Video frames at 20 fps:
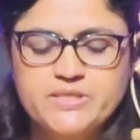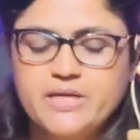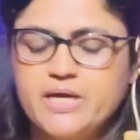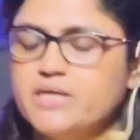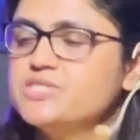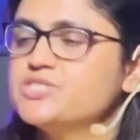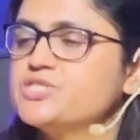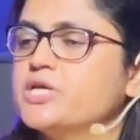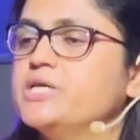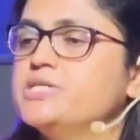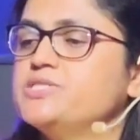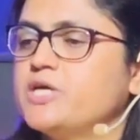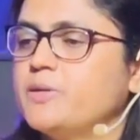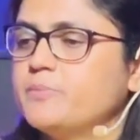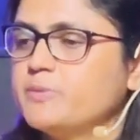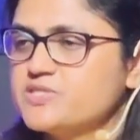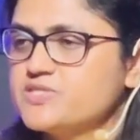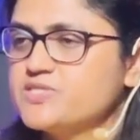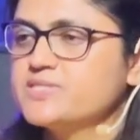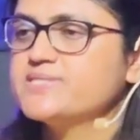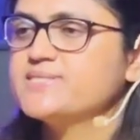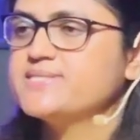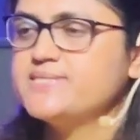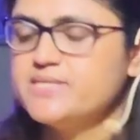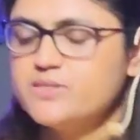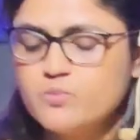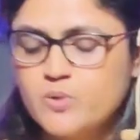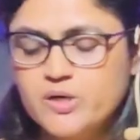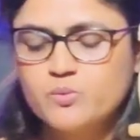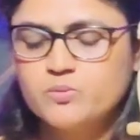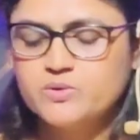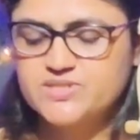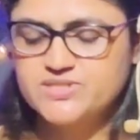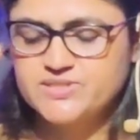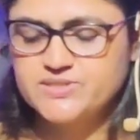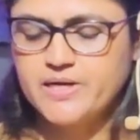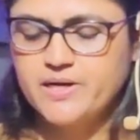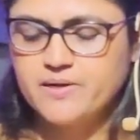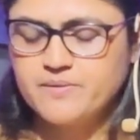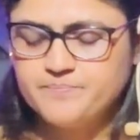In Isaiah chapter 61
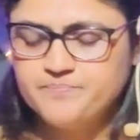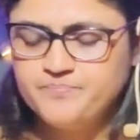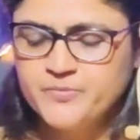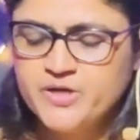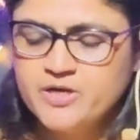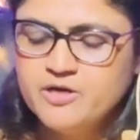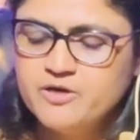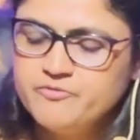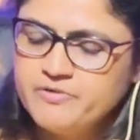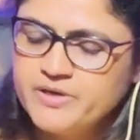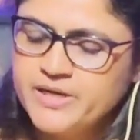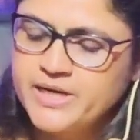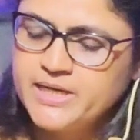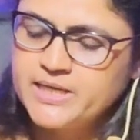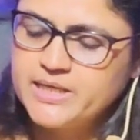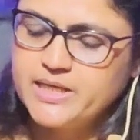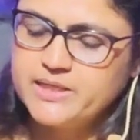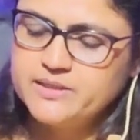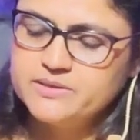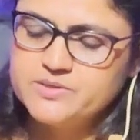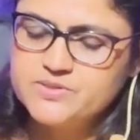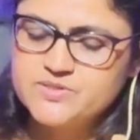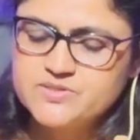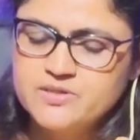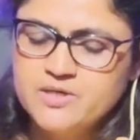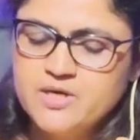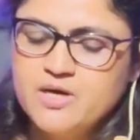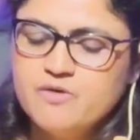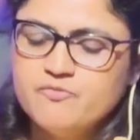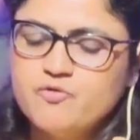verse 10, we read like this.